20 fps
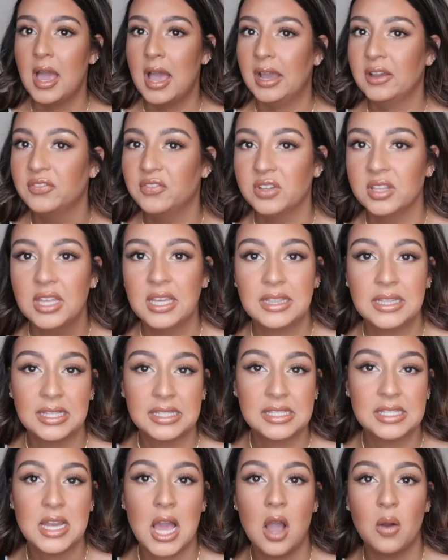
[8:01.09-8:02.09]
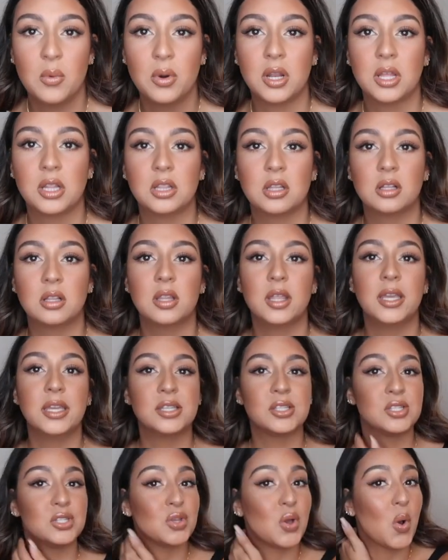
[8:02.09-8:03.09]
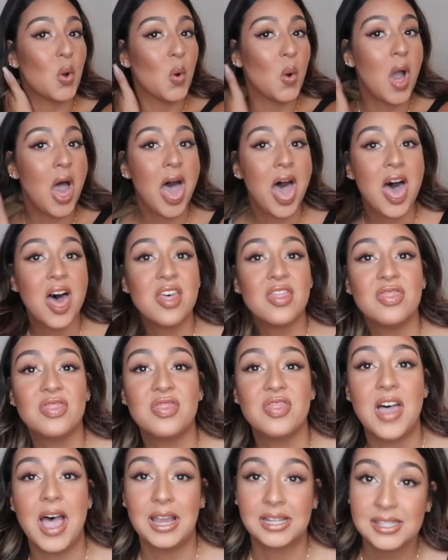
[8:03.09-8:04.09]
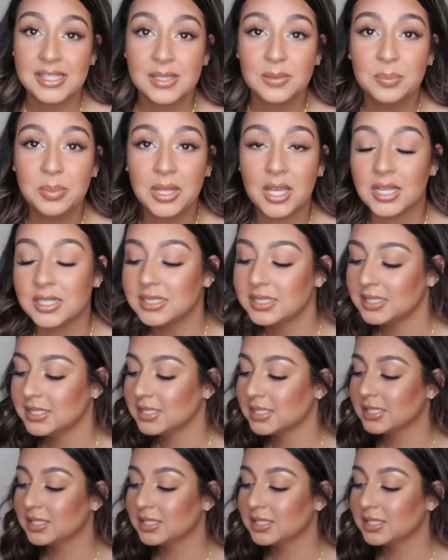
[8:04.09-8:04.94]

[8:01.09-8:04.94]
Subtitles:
I feel like that's not what I look like, so that's a plus.